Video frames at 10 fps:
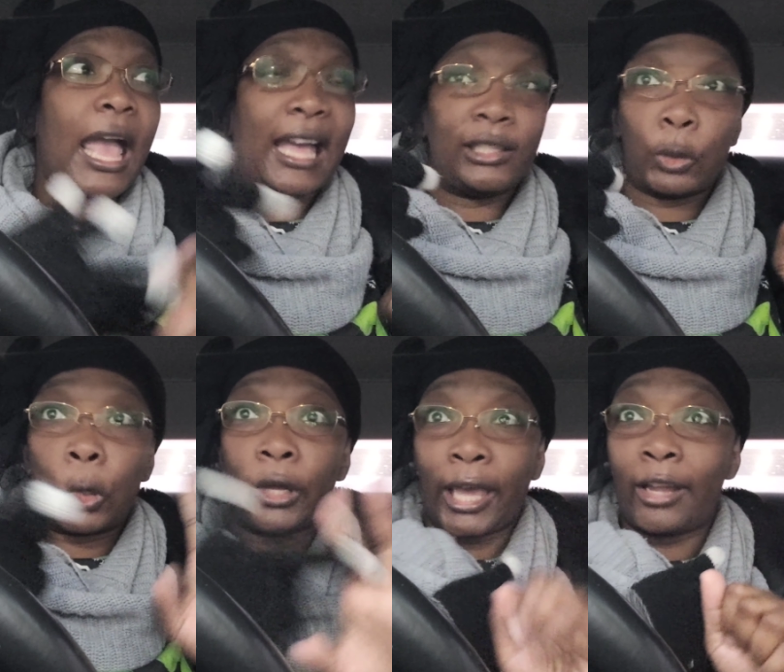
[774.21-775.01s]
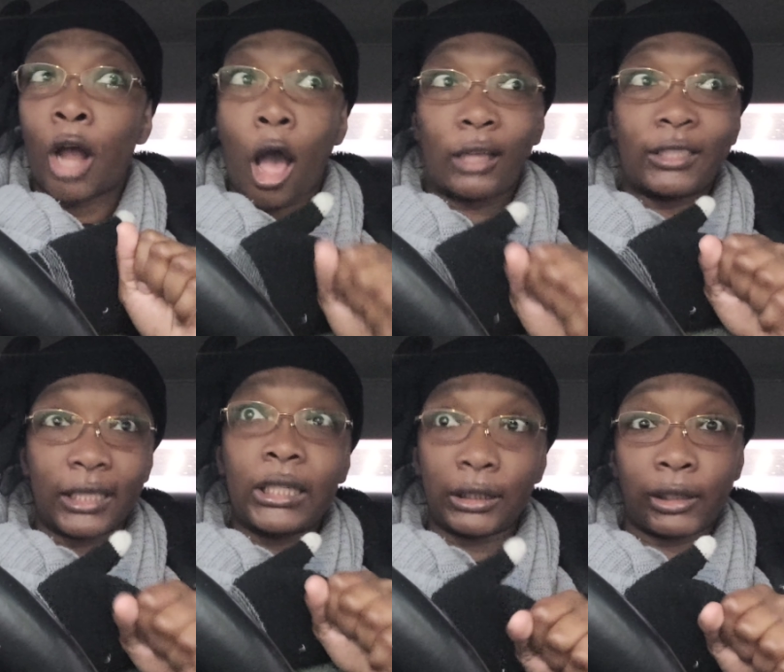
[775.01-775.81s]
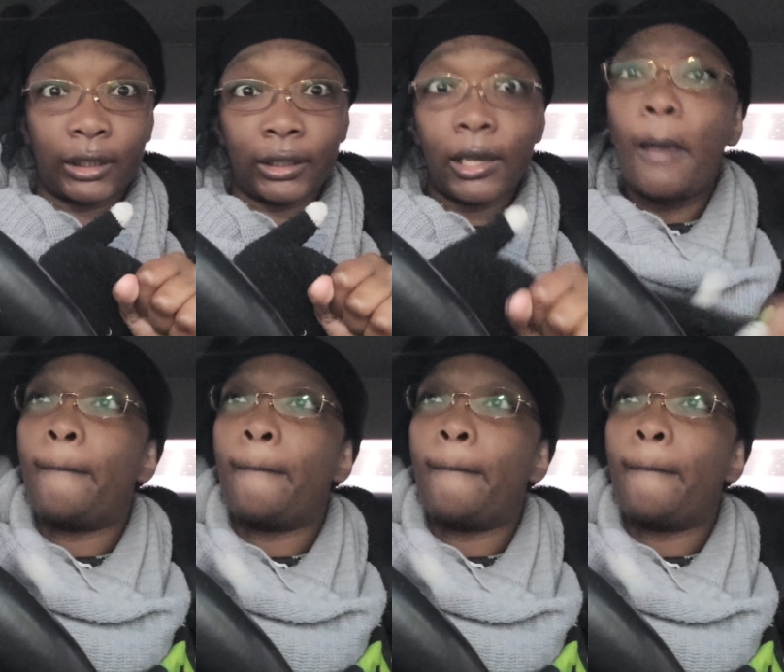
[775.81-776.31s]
and to go and get OxiClean